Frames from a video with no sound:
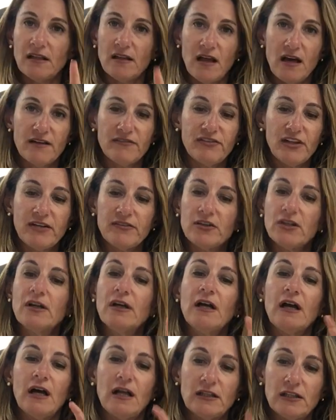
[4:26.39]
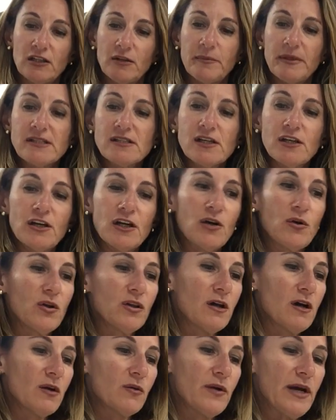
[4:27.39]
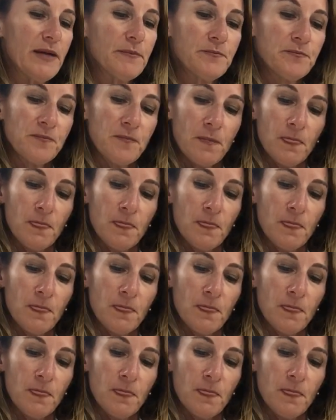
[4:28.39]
a lot of flavor. A little bit's going to go a long way.